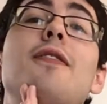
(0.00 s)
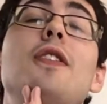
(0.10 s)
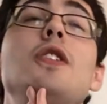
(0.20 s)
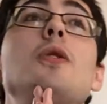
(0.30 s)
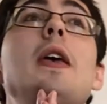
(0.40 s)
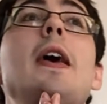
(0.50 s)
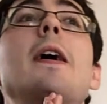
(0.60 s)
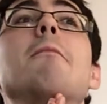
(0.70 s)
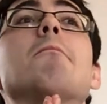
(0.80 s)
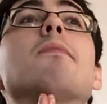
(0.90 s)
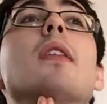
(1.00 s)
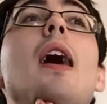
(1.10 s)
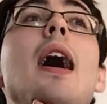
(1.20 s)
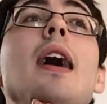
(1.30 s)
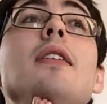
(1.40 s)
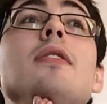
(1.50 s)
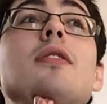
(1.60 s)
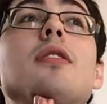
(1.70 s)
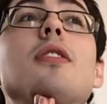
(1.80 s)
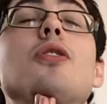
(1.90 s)
for the new year. And
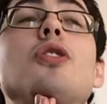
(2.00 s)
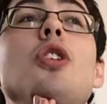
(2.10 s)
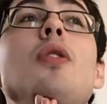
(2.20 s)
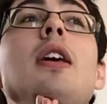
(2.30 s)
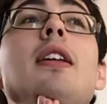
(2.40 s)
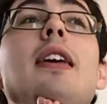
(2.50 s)
tune in